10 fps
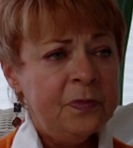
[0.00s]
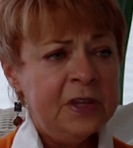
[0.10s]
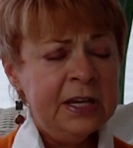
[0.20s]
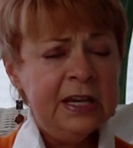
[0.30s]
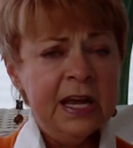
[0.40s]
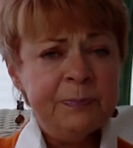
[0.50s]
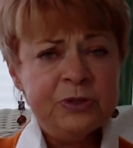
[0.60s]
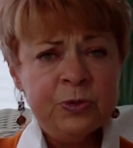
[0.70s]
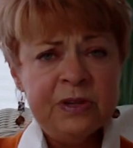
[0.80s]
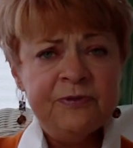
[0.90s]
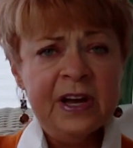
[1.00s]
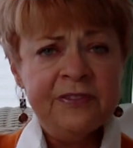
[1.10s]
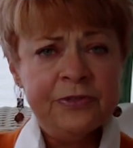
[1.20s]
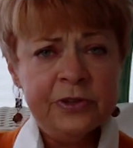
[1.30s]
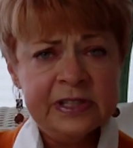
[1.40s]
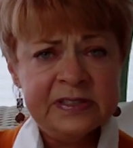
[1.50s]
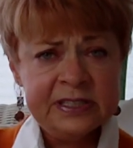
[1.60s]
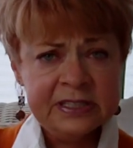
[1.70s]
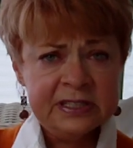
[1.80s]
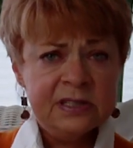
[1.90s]
getting up between 5:30 and
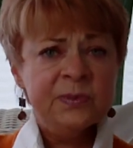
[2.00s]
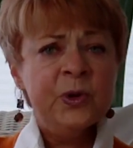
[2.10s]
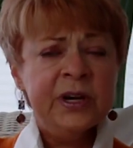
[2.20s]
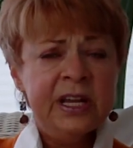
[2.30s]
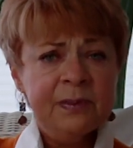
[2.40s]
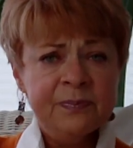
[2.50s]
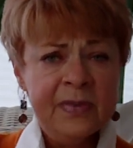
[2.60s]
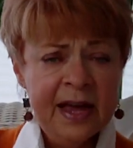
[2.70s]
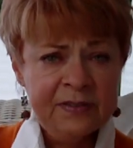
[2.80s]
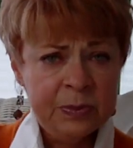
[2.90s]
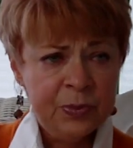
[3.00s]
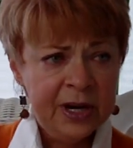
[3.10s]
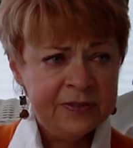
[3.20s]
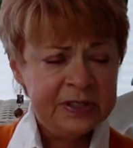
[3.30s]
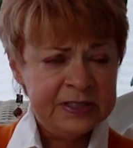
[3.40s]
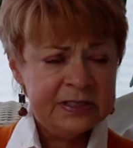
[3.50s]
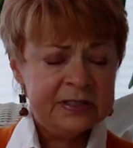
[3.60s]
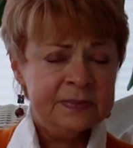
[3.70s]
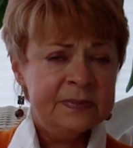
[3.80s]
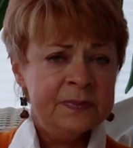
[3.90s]
6 in the morning, having breakfast.
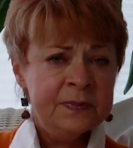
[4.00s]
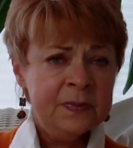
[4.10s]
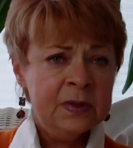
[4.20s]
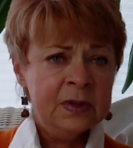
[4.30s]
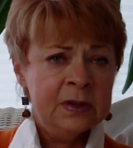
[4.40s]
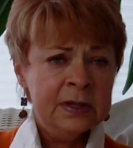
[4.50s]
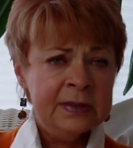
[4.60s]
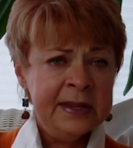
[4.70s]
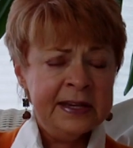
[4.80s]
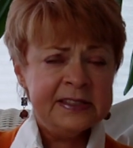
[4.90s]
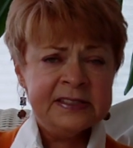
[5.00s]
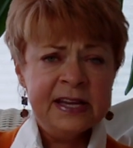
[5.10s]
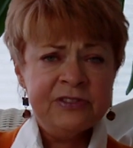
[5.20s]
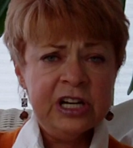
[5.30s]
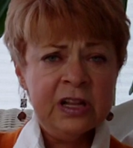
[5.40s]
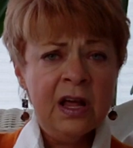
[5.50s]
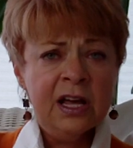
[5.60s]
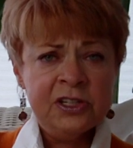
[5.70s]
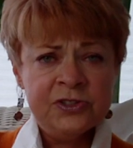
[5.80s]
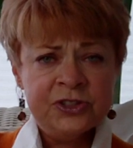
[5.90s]
And then at 7
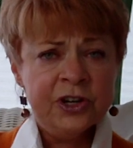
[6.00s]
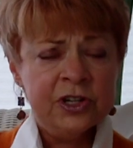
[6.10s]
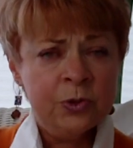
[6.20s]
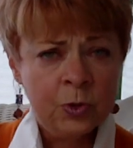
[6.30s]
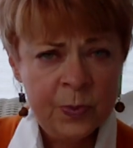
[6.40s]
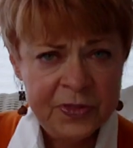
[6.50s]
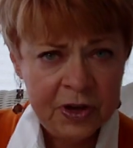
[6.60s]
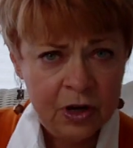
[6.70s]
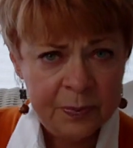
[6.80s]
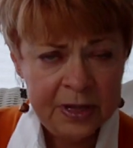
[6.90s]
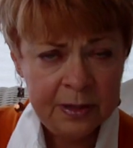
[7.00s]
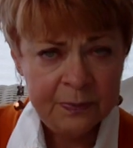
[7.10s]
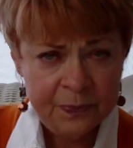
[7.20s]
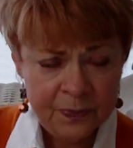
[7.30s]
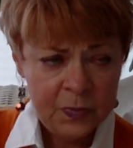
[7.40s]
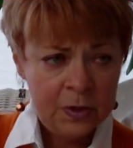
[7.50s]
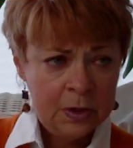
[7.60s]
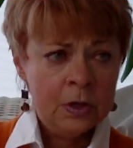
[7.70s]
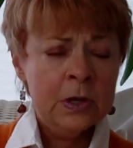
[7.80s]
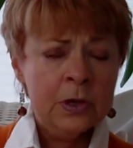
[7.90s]
o'clock you started group therapy.
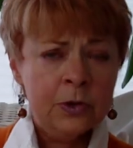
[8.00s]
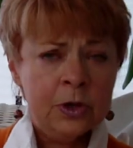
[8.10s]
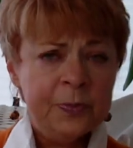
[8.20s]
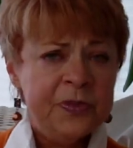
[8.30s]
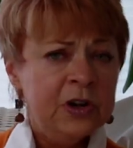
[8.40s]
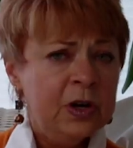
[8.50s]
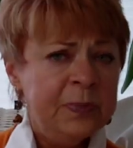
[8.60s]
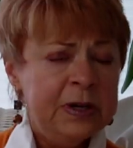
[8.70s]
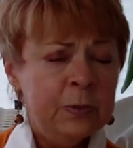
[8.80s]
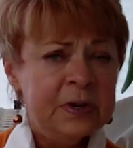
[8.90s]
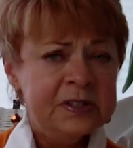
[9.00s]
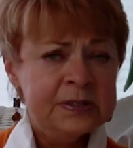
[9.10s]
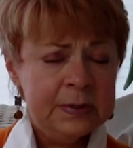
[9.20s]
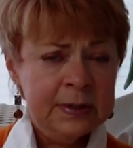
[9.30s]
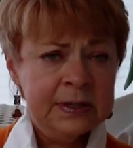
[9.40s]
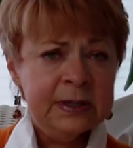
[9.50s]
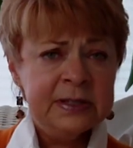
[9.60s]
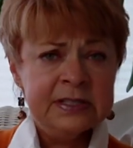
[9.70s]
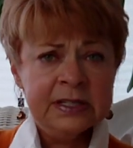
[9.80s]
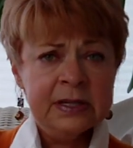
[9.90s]
Group therapy was
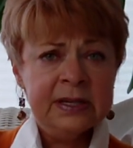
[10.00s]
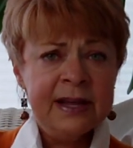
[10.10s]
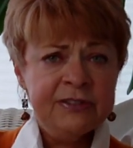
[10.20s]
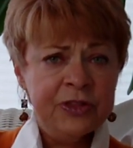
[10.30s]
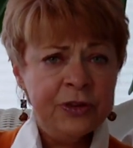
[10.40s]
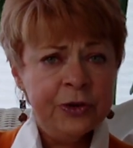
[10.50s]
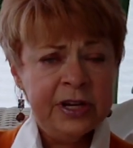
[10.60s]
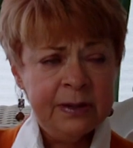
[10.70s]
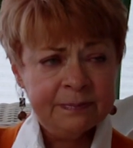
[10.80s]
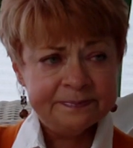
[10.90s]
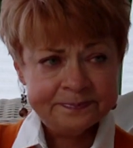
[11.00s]
until 11:30.